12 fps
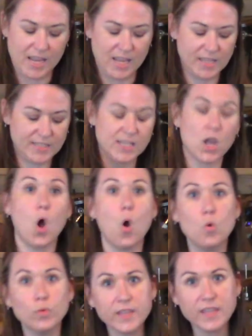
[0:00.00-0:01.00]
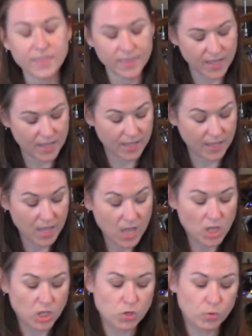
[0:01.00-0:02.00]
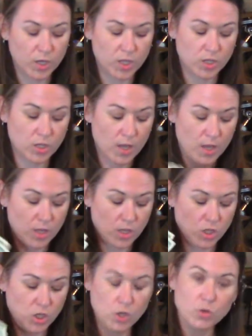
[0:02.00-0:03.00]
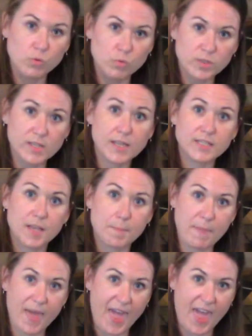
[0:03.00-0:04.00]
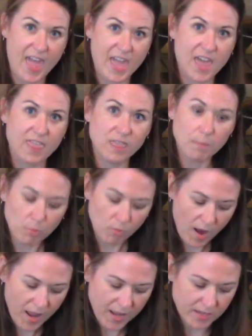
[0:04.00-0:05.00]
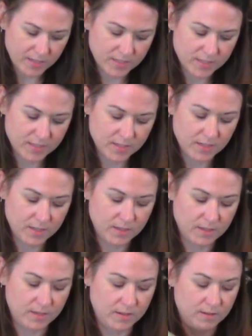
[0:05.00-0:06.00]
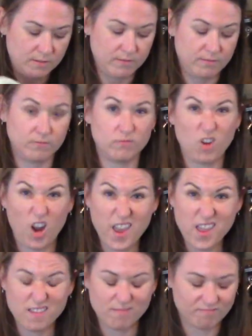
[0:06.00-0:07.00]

It's the only thing you can use to pay the price, right?